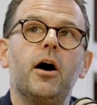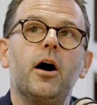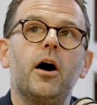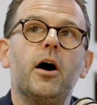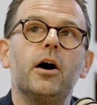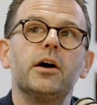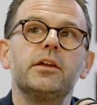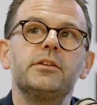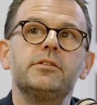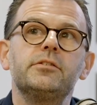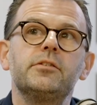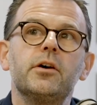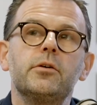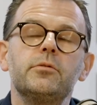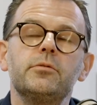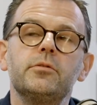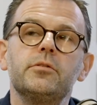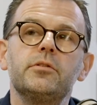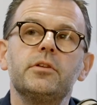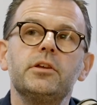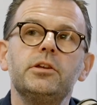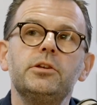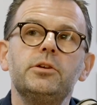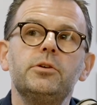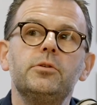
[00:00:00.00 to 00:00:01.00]
I don't
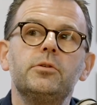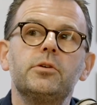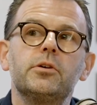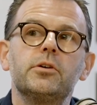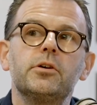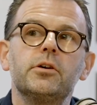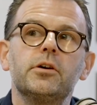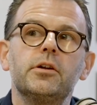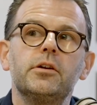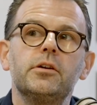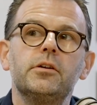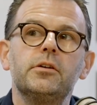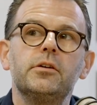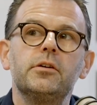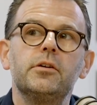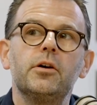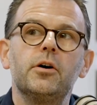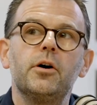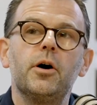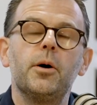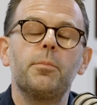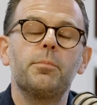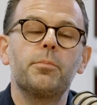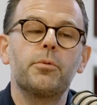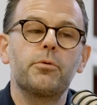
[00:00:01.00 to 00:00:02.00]
think you can
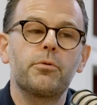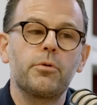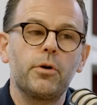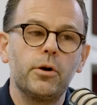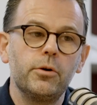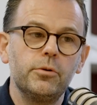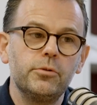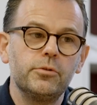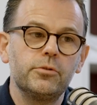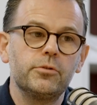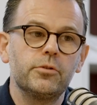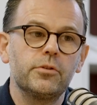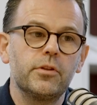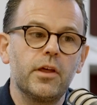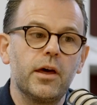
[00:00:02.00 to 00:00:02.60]
approach